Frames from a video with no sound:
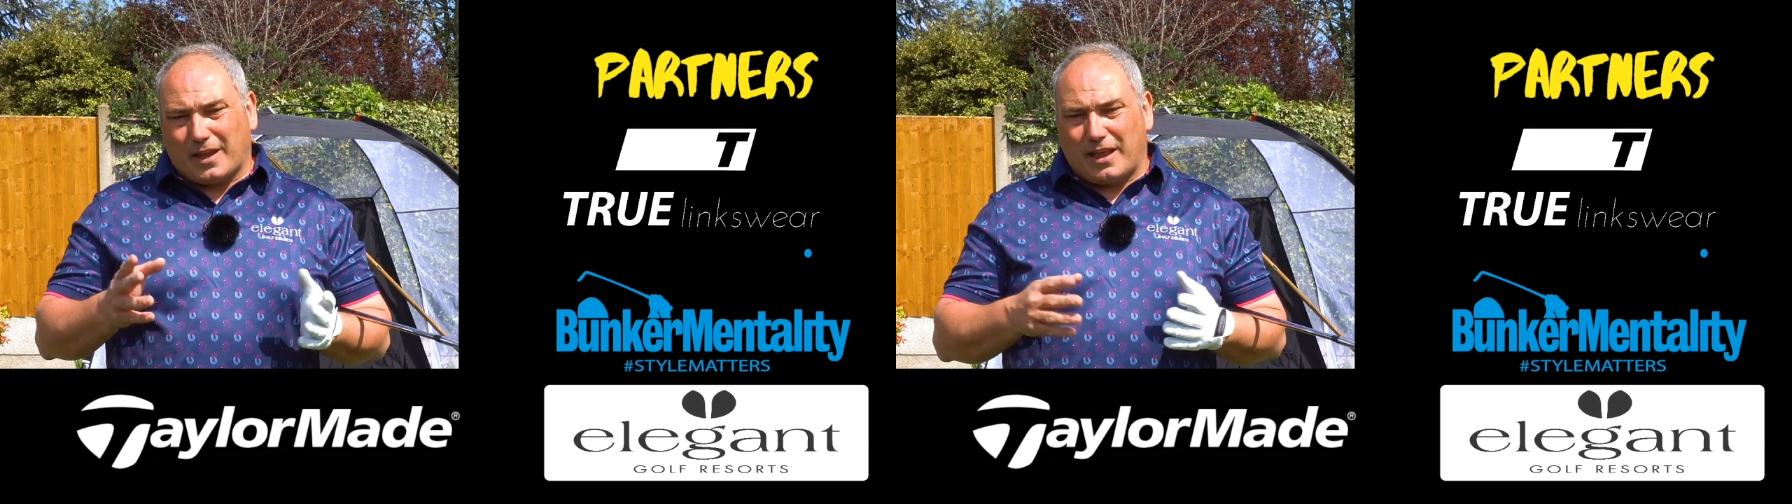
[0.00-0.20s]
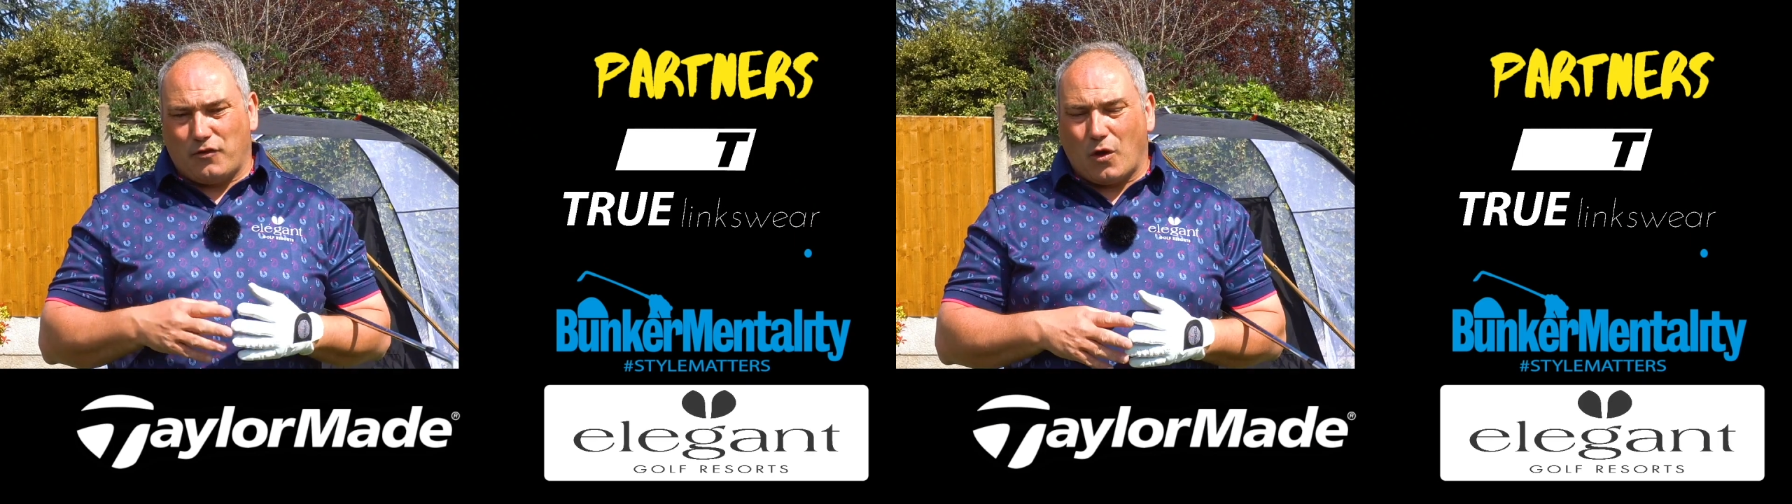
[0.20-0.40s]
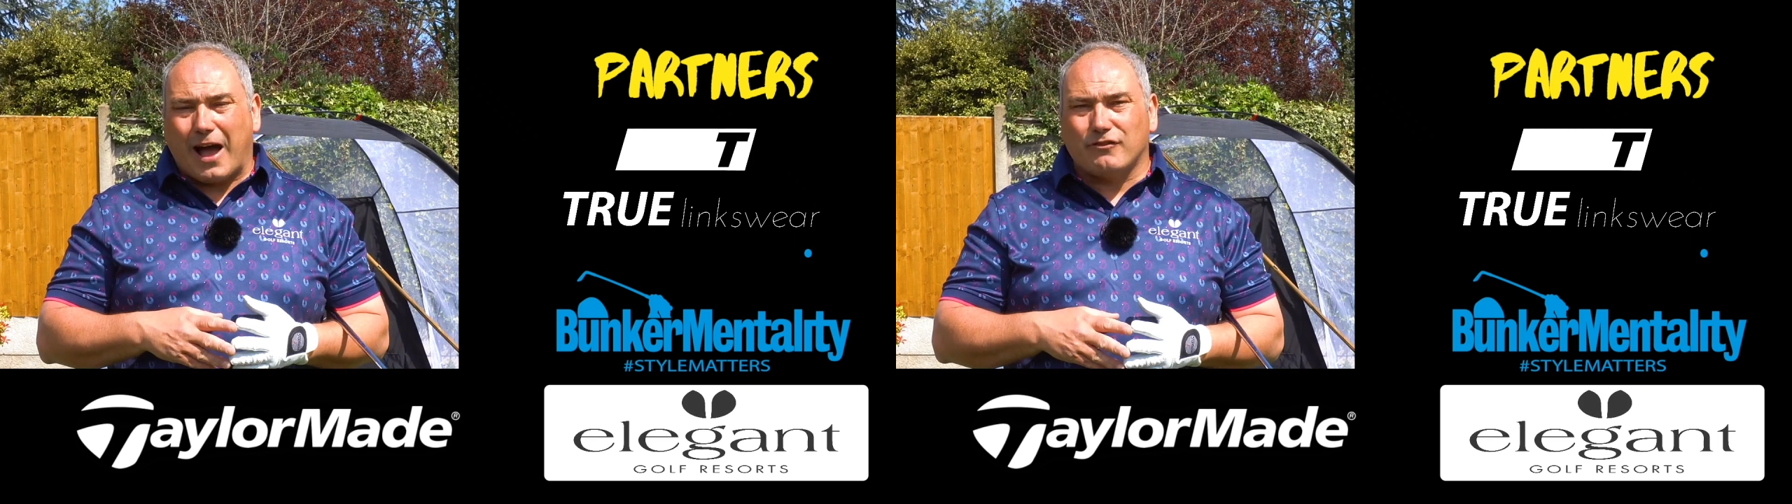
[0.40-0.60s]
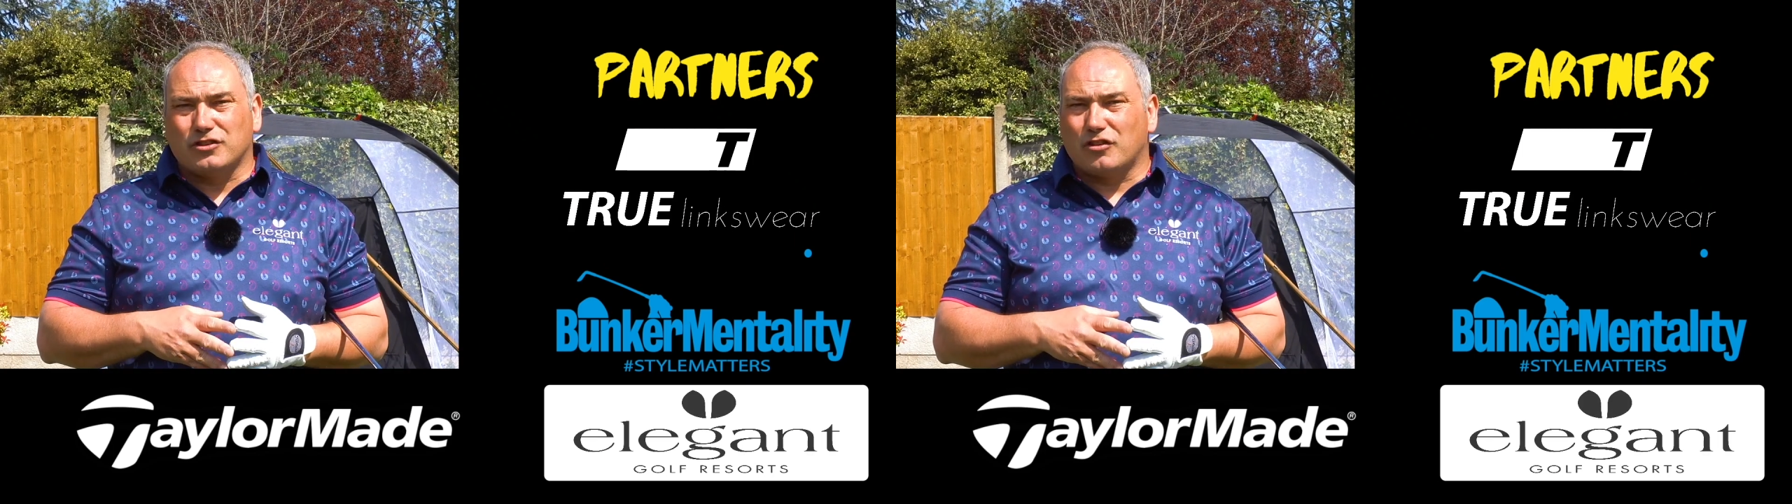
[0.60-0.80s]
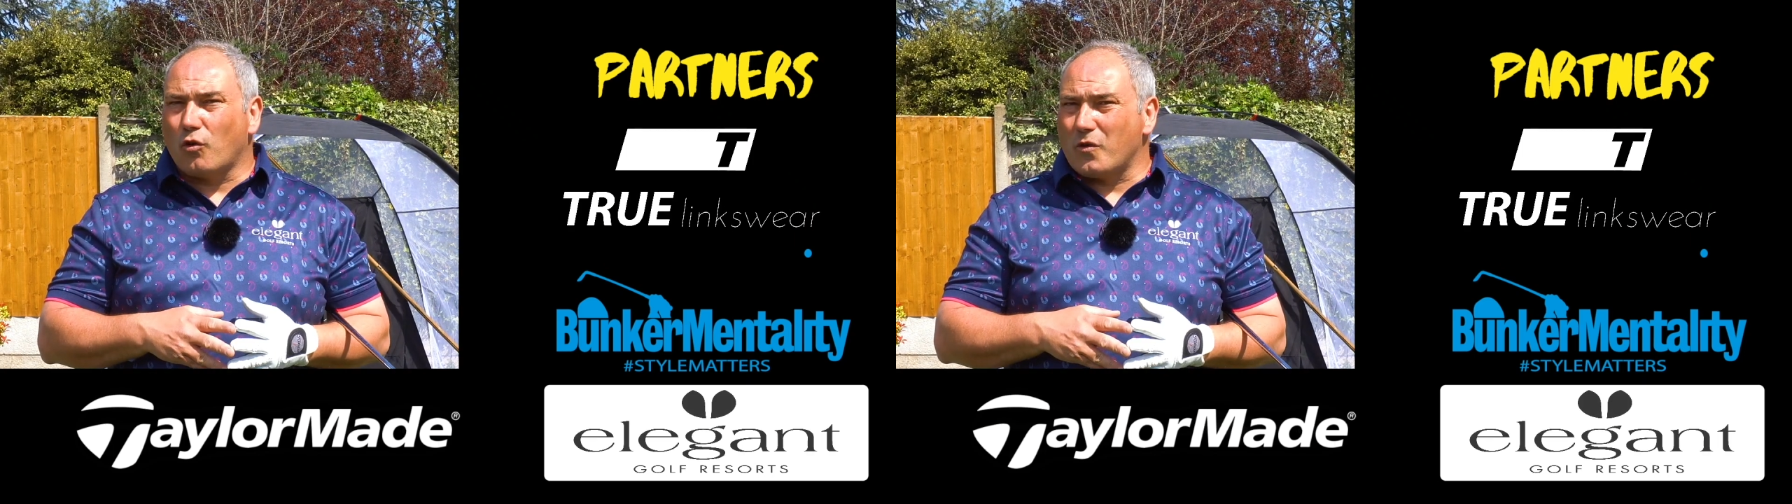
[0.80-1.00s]
if you
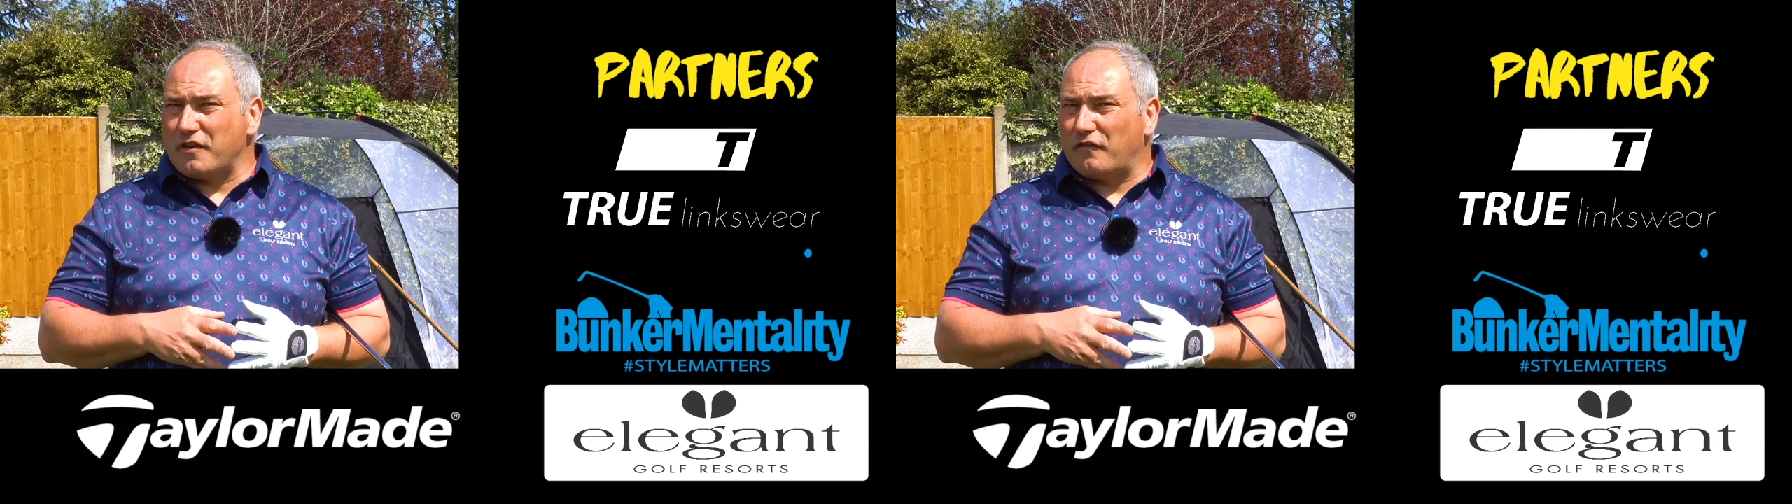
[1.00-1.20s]
haven't already